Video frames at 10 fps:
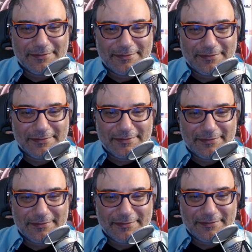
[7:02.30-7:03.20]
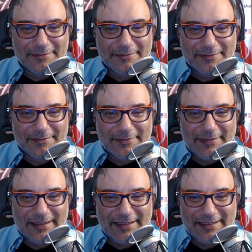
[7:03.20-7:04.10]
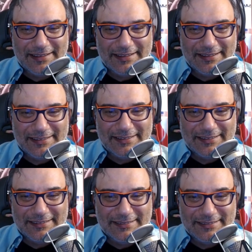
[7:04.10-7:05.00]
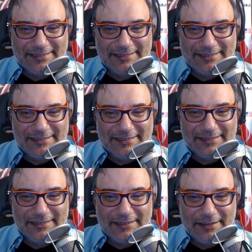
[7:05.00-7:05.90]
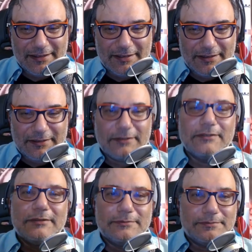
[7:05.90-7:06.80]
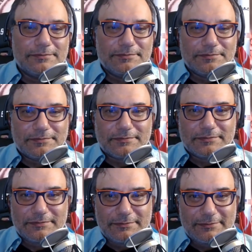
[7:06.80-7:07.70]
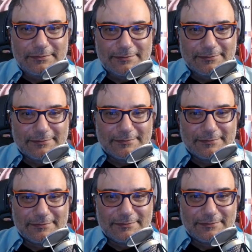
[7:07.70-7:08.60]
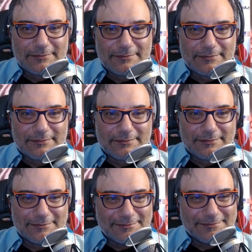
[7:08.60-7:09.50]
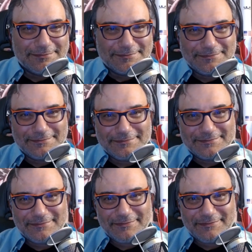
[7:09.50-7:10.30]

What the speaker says: [no speech]